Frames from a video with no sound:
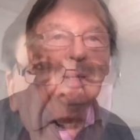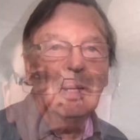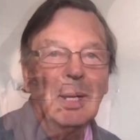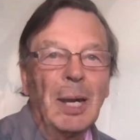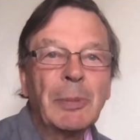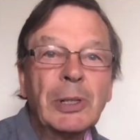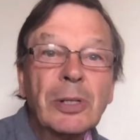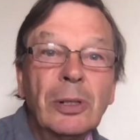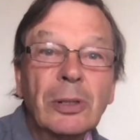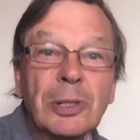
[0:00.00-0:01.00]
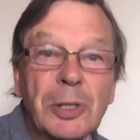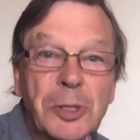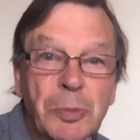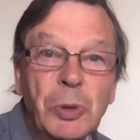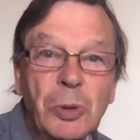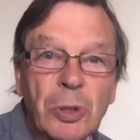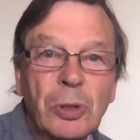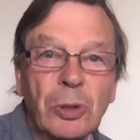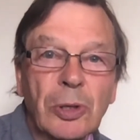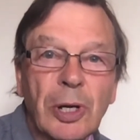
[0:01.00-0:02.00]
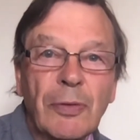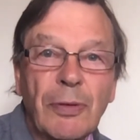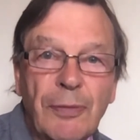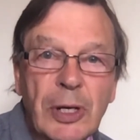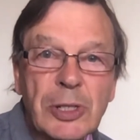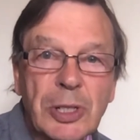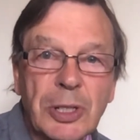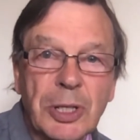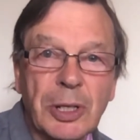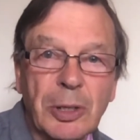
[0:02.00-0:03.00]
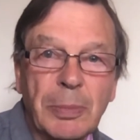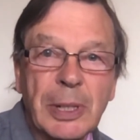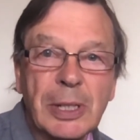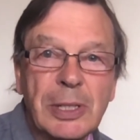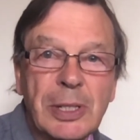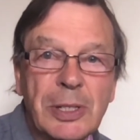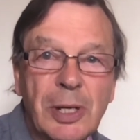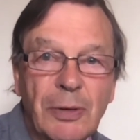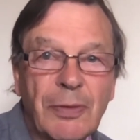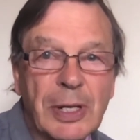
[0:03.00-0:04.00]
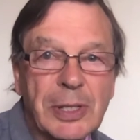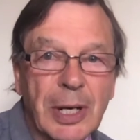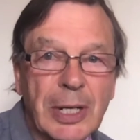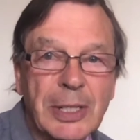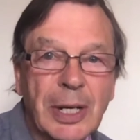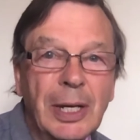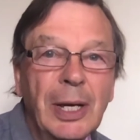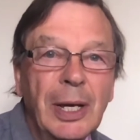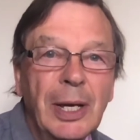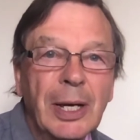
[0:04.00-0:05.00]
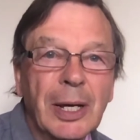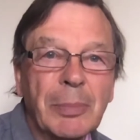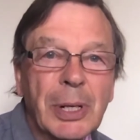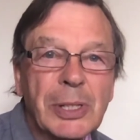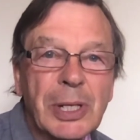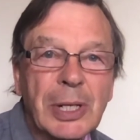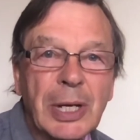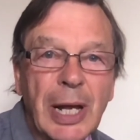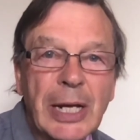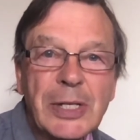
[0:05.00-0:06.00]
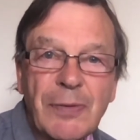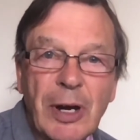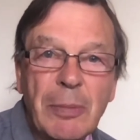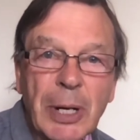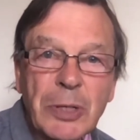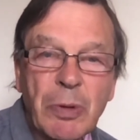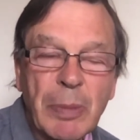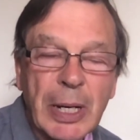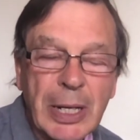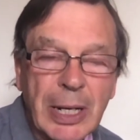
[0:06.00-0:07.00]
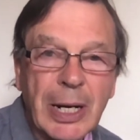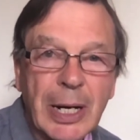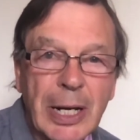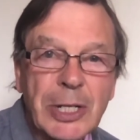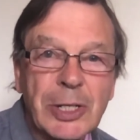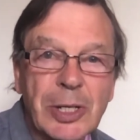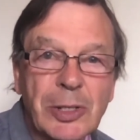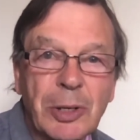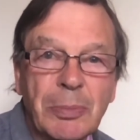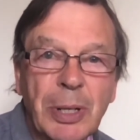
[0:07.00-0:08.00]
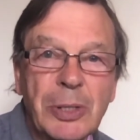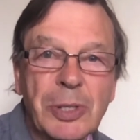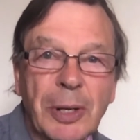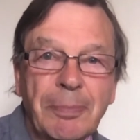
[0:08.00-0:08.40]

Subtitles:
I'm going to look at a small corner of the first concerto because it's so fascinating and because it connects very much with my inclinations as a composer.